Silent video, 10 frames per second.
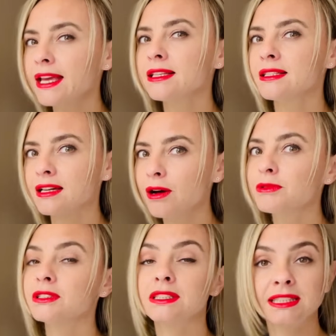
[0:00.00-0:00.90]
8
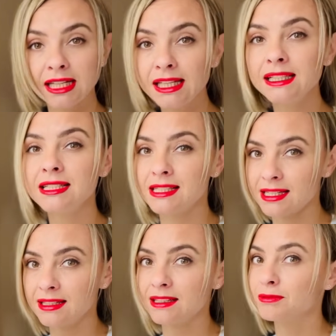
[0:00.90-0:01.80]
common daily
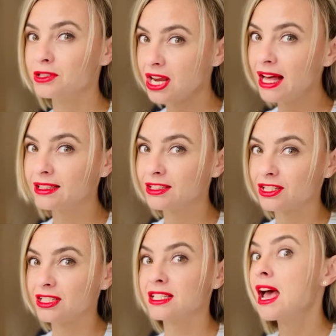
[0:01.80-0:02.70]
stand-up
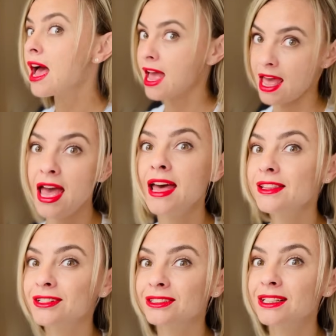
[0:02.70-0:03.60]
challenges
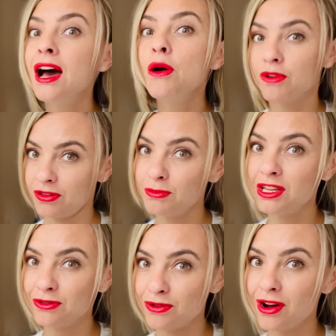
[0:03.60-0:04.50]
head-on with
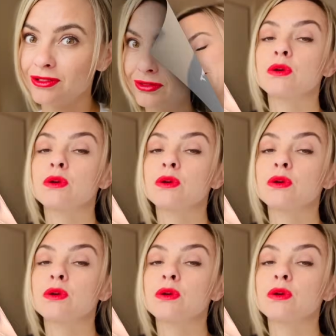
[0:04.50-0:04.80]
Miro.